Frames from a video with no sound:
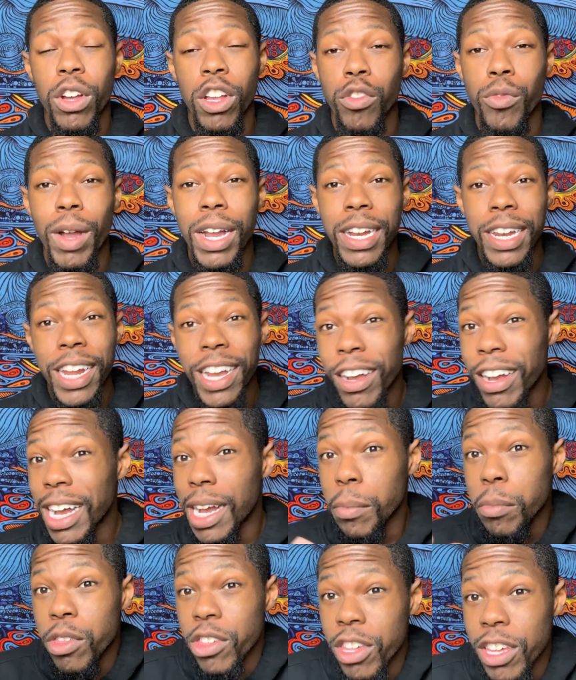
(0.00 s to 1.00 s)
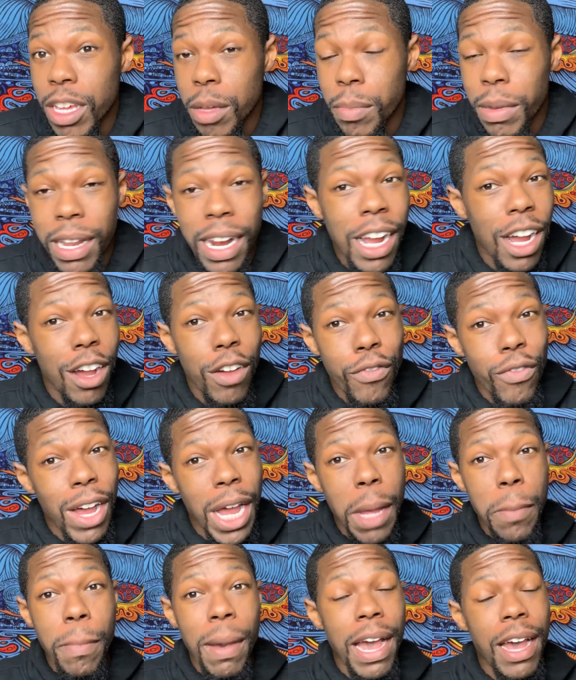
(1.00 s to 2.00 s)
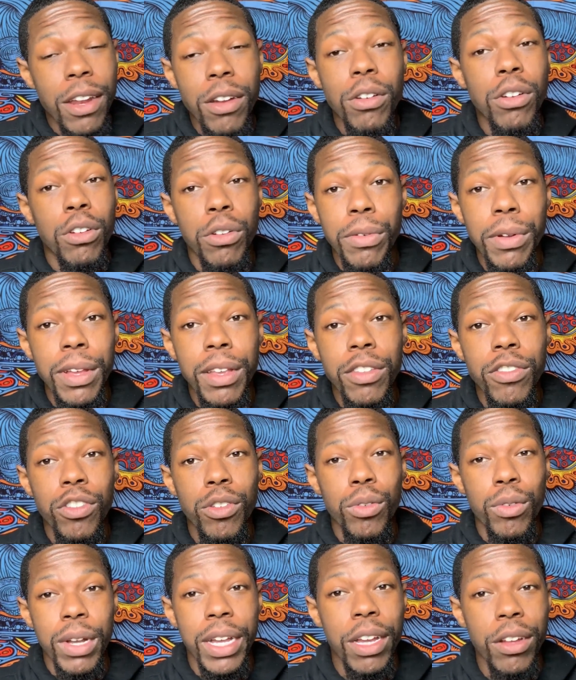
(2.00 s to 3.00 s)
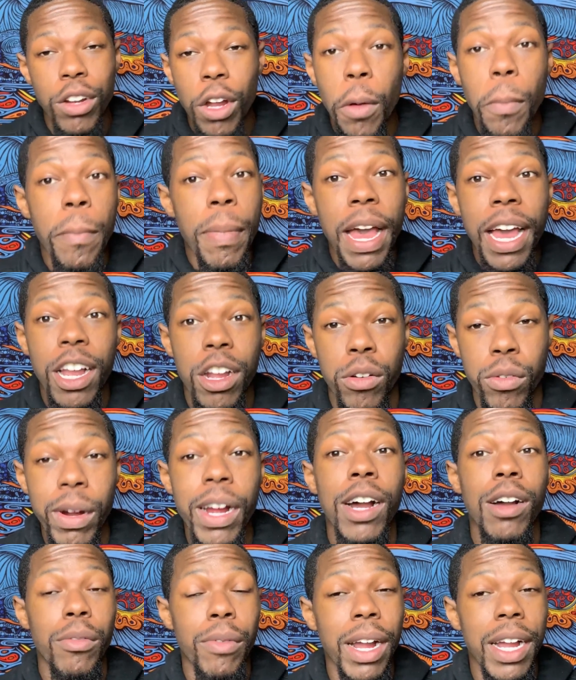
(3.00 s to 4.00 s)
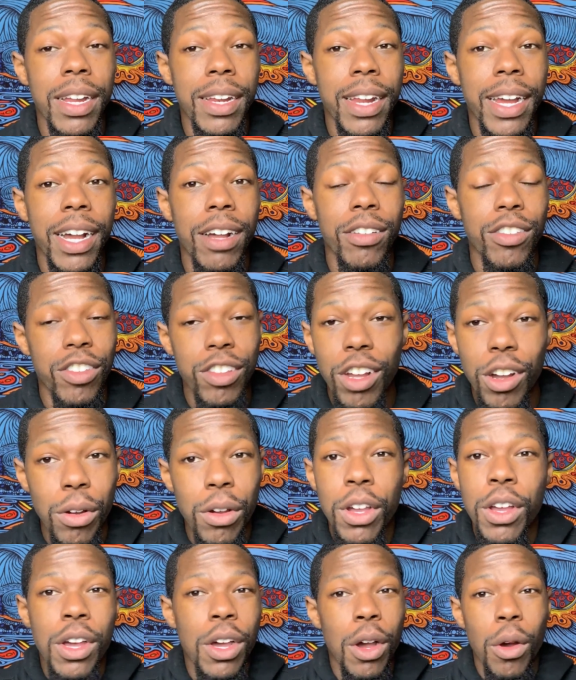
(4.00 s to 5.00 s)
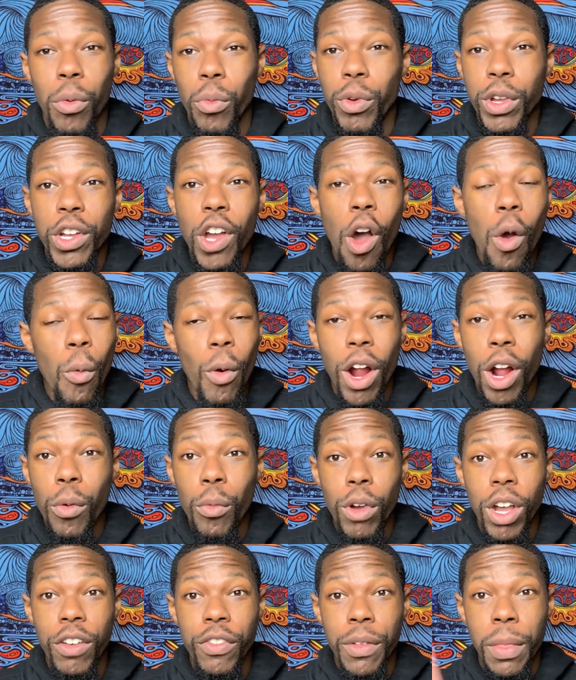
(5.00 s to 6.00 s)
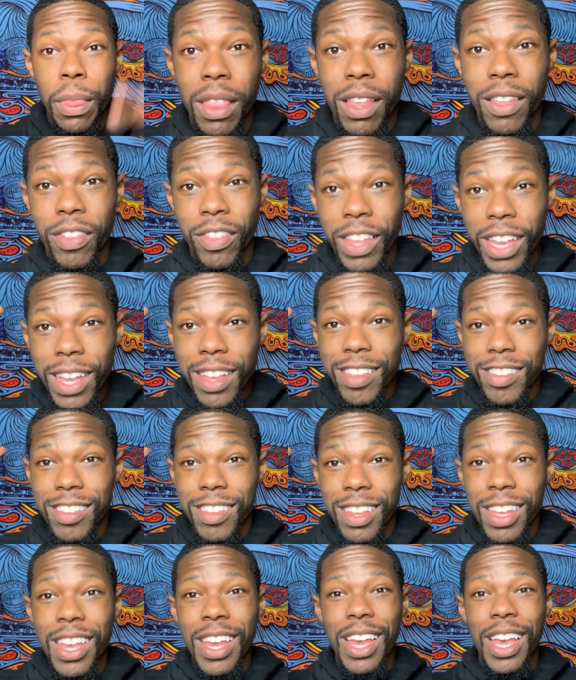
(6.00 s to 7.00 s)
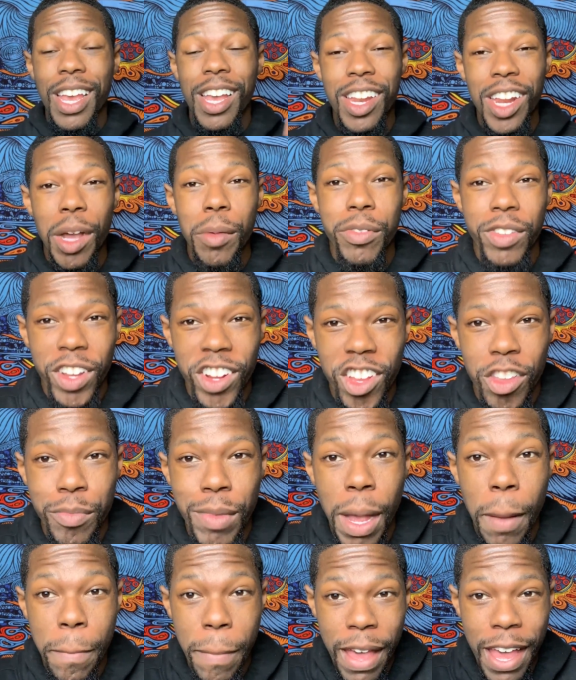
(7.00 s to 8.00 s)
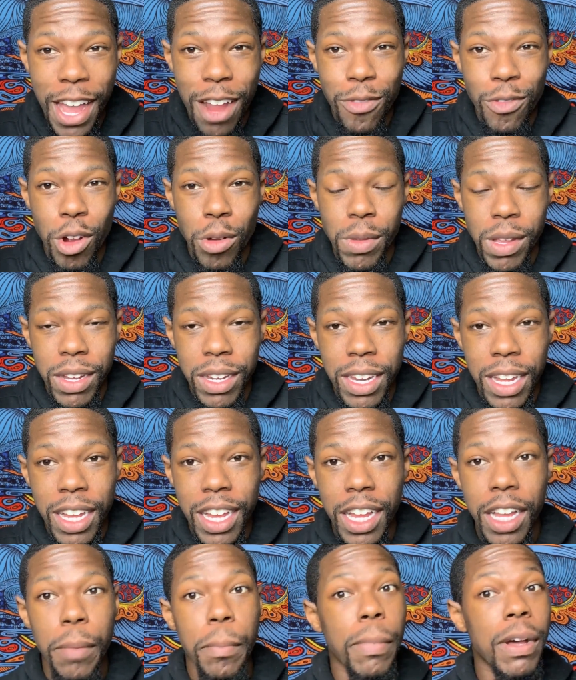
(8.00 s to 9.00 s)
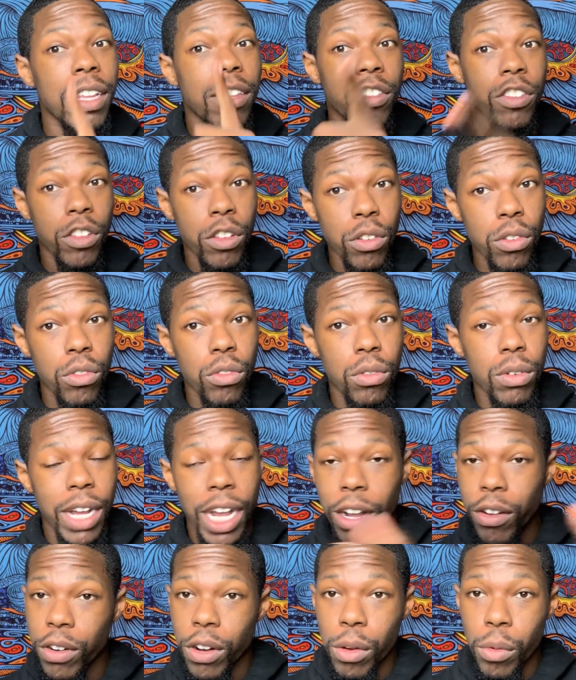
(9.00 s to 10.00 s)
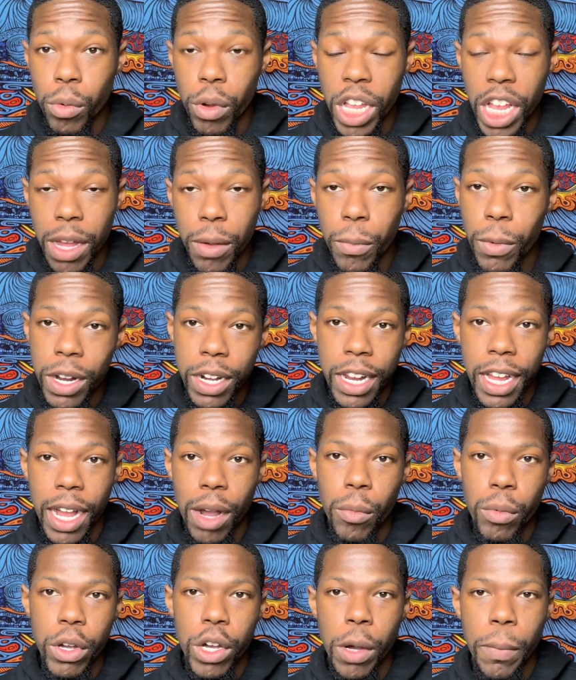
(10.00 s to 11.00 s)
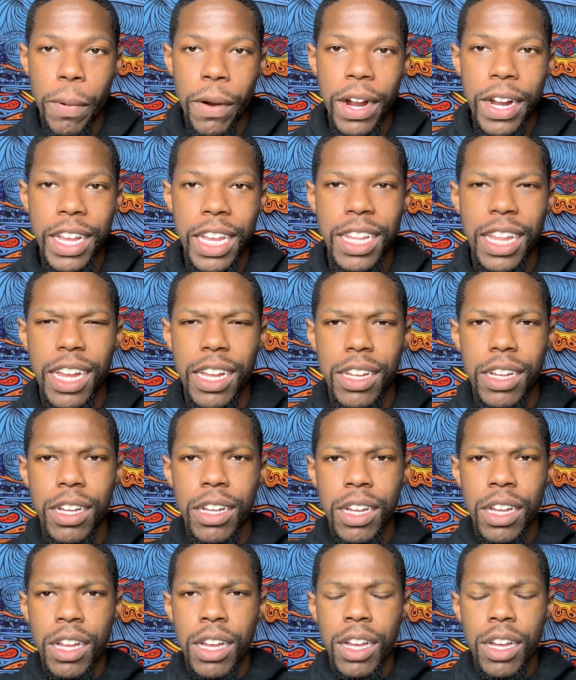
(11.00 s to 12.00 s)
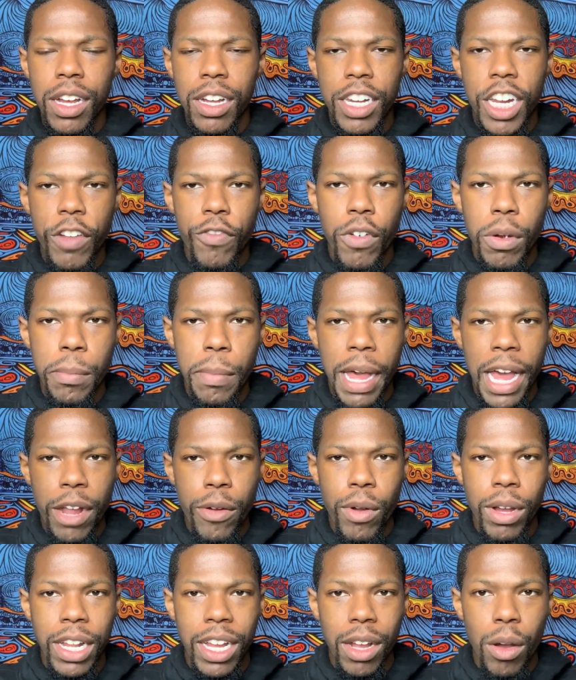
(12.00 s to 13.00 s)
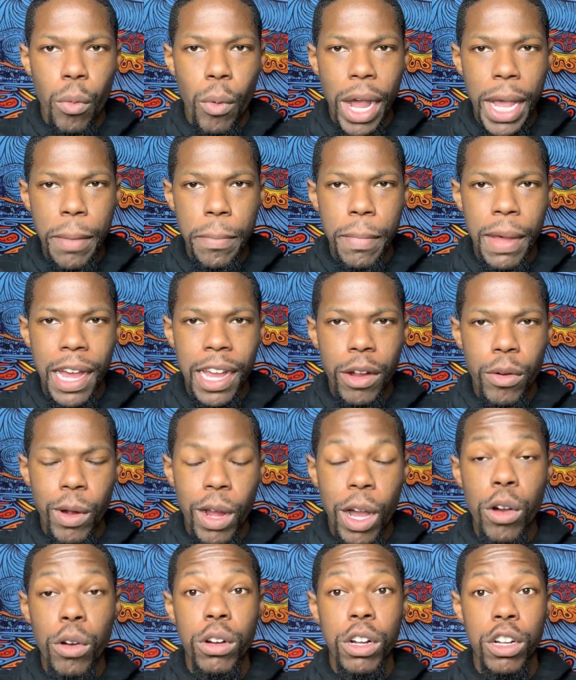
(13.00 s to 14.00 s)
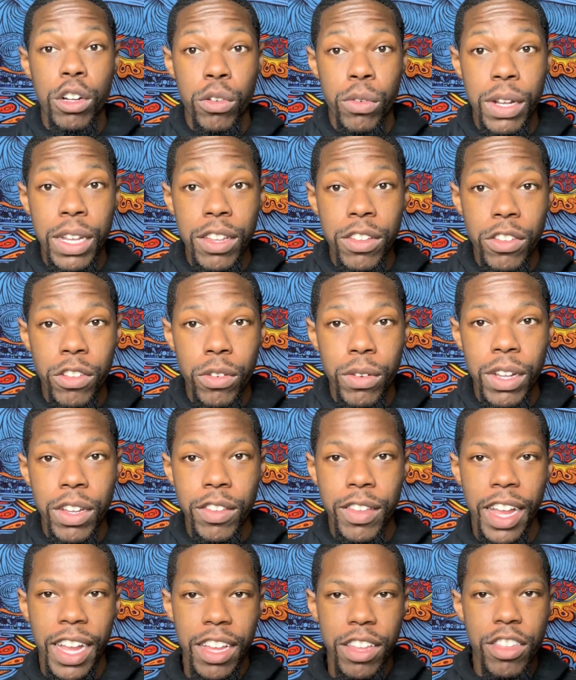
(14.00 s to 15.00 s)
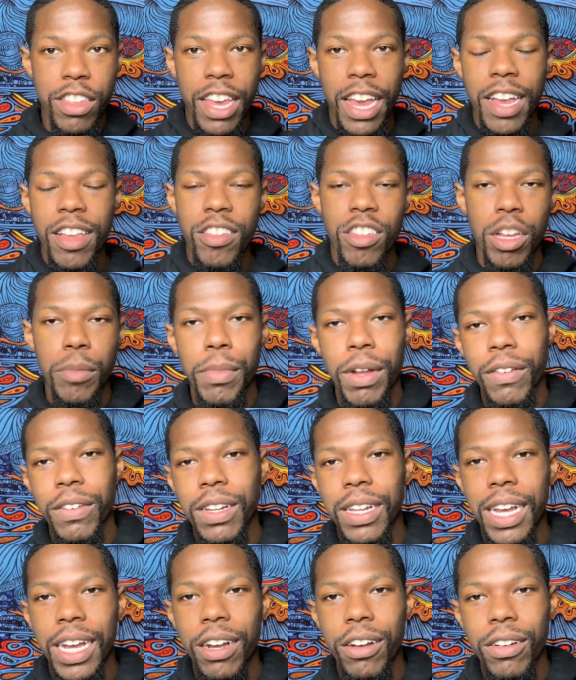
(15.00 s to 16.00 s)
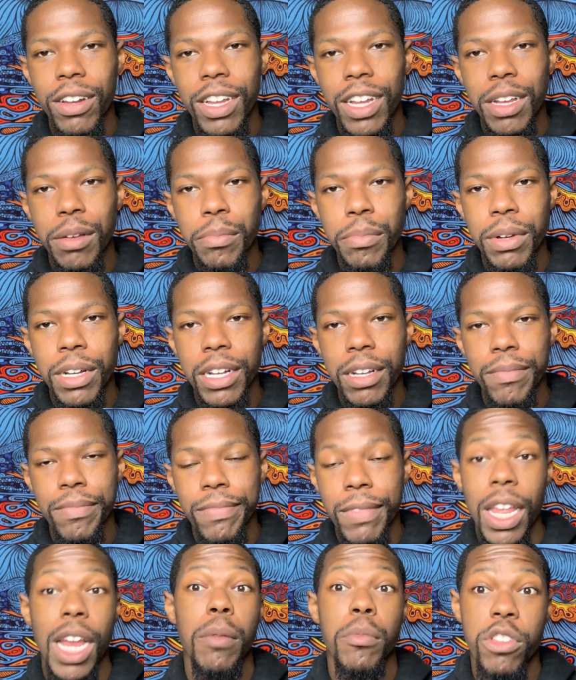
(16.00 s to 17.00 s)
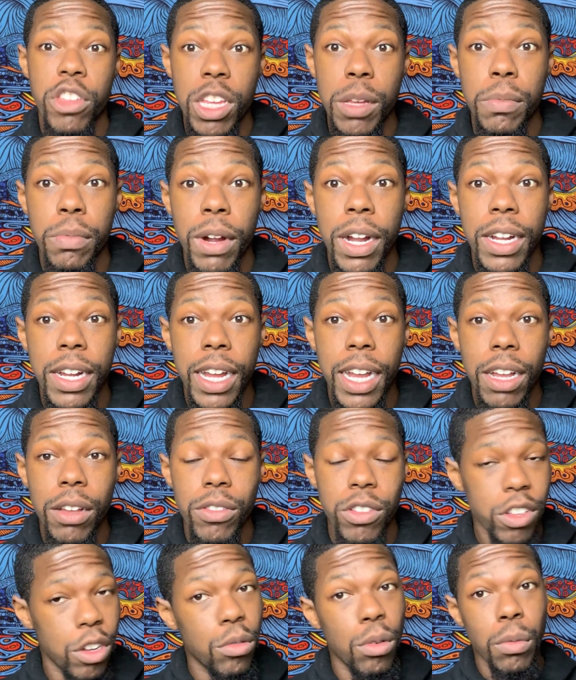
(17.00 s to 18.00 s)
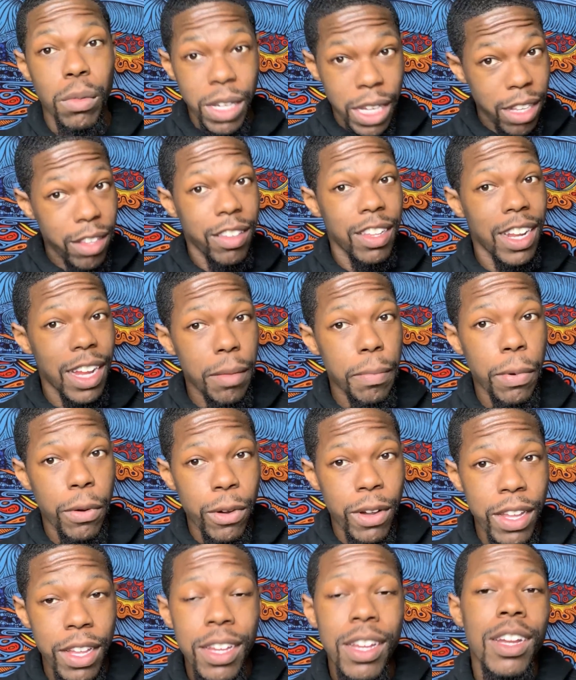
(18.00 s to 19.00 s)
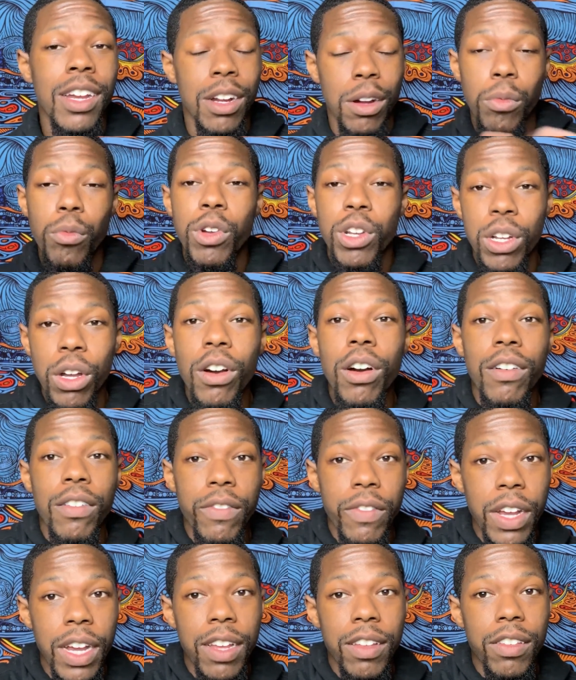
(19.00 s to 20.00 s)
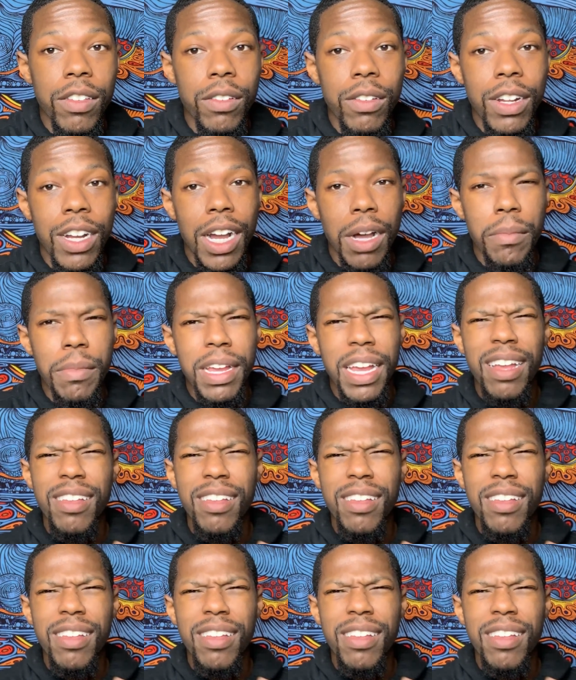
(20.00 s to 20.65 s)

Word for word: Because right now I'm cheap and I don't like buying no green screen or no background right now. So we're gonna work with this and upstairs in my bedroom, you dig? But soon, I don't know when, one day I will probably get like a, a different background, like a white background or a green screen so I could change up every now and then, but I'm cheap right now. So when we get to that point, we're gonna invest, you know what I mean?